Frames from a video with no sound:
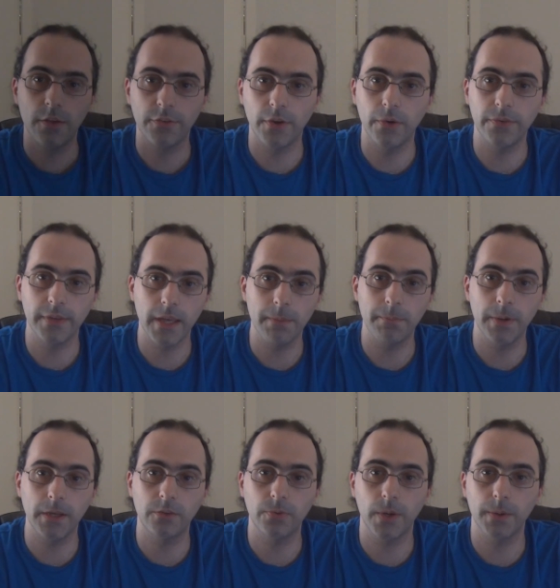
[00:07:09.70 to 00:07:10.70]
So is the
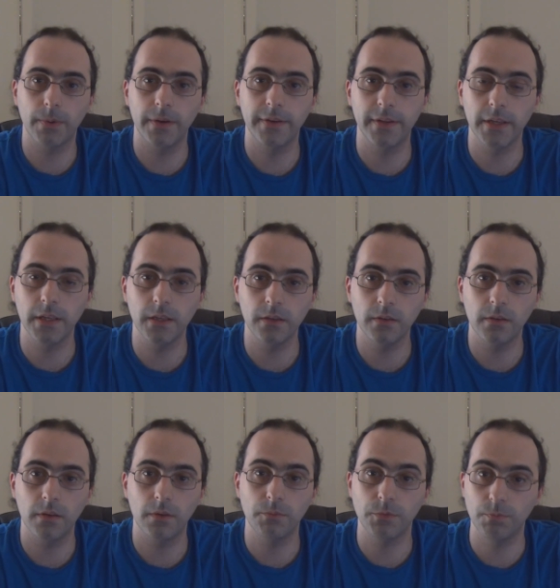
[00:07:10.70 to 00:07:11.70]
MP21D
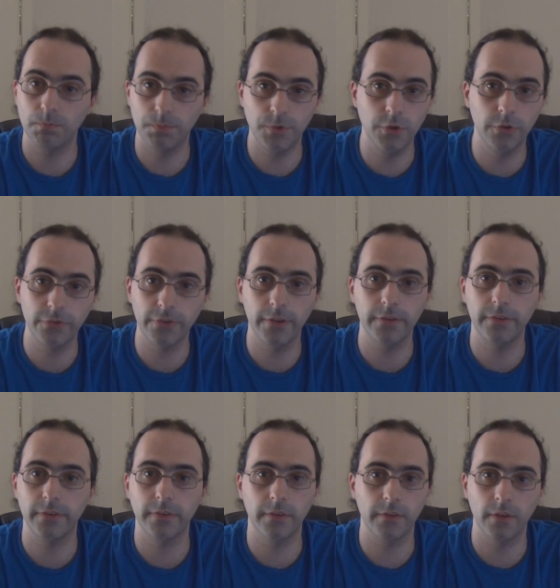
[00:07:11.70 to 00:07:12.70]

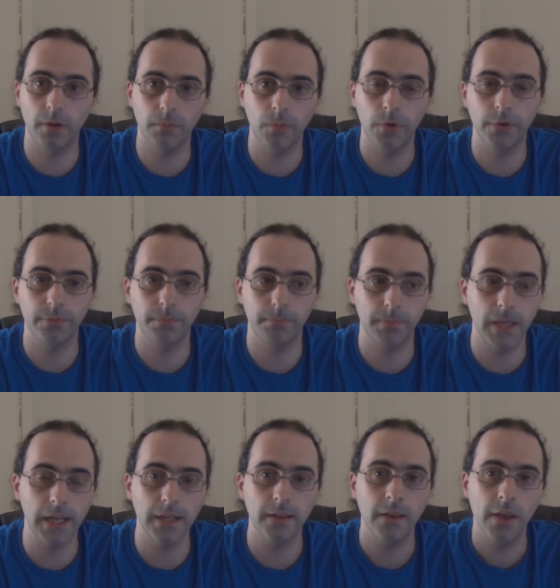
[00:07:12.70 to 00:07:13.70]
useless? Is it not worth
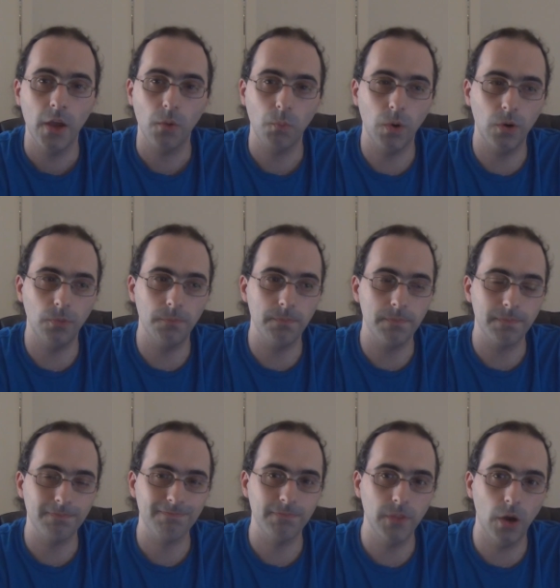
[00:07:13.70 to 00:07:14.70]
getting? Well,
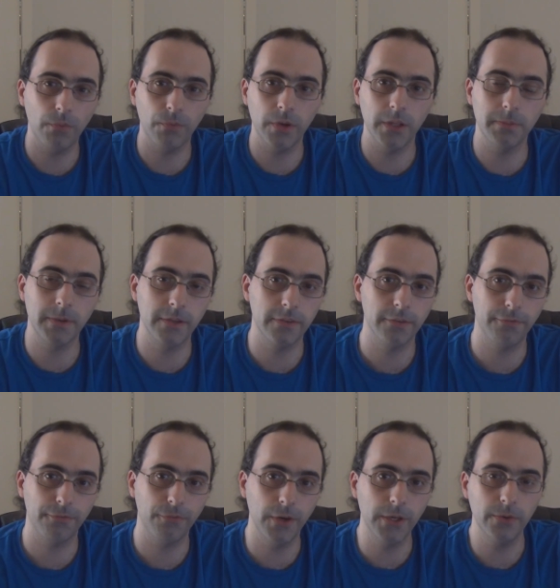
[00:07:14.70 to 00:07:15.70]
not really because the
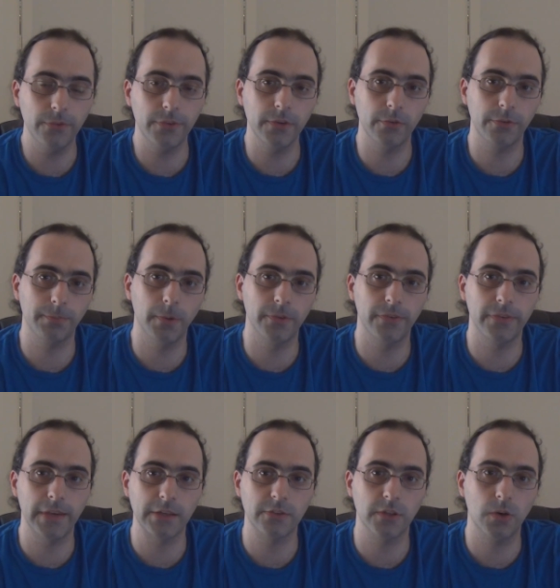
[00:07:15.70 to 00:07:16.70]
frequency response
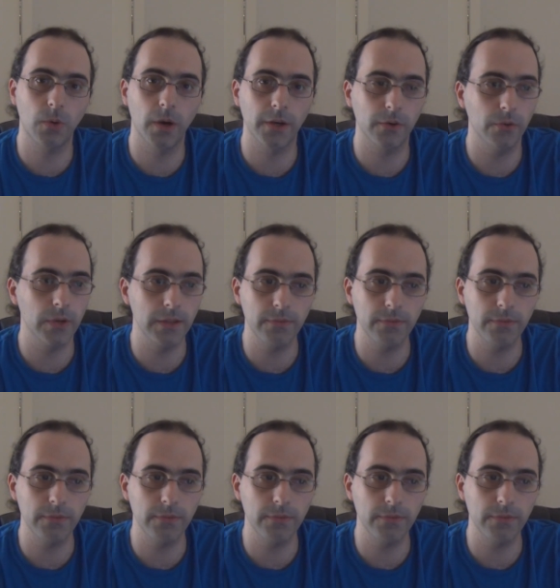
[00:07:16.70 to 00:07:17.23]
is actually quite good.